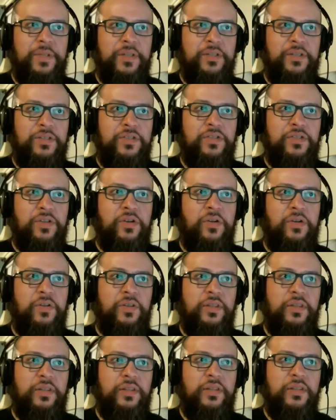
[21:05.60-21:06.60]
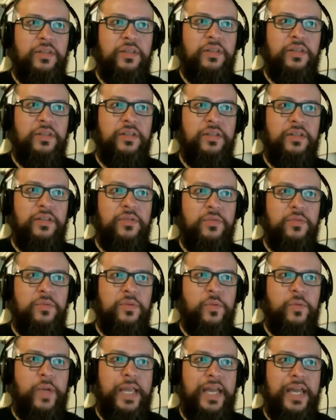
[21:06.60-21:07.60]
So
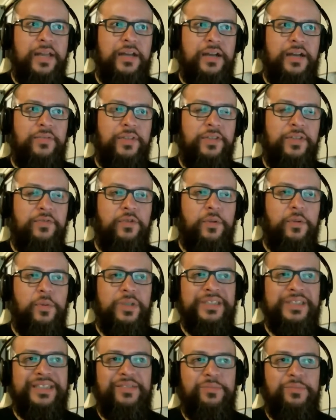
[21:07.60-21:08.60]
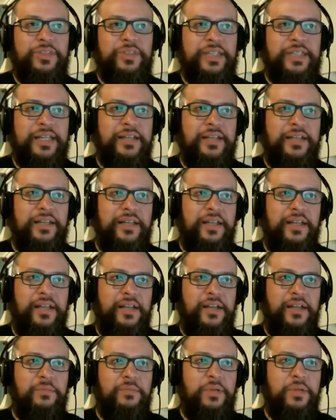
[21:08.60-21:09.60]
we had 54.7%
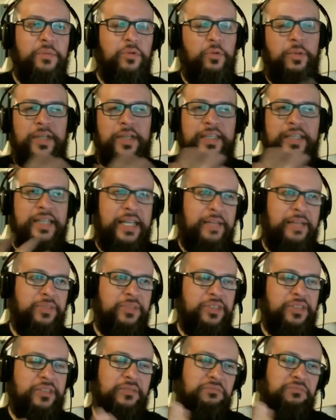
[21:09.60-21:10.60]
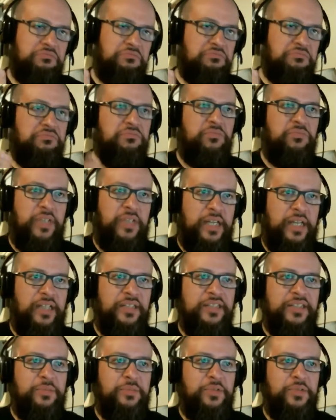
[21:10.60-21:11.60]
people were playing games. Okay,
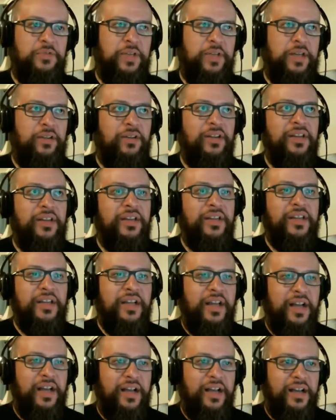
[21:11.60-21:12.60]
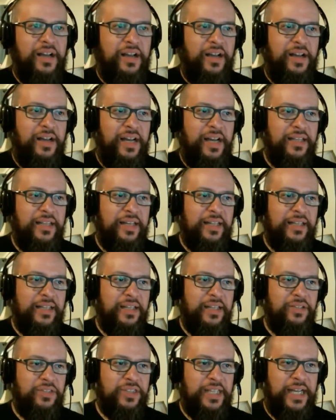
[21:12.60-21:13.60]
that seems fair. And then on the
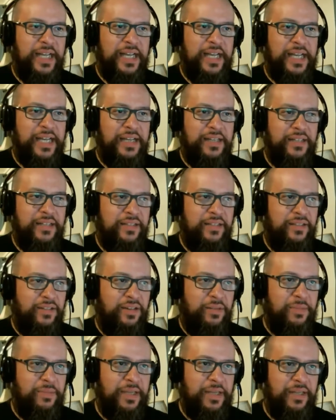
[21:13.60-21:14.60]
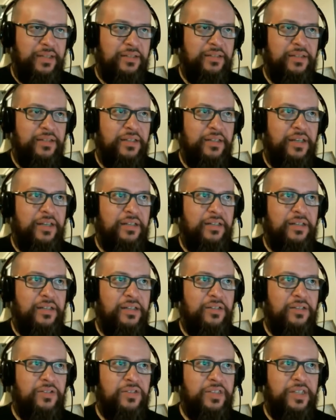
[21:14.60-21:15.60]
other side, oh man, I
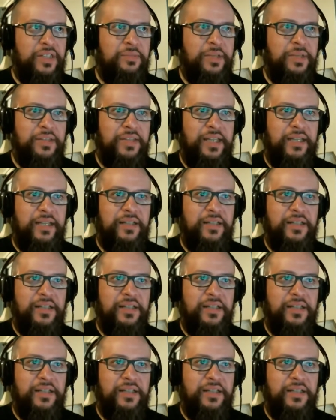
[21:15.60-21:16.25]
closed out my thing.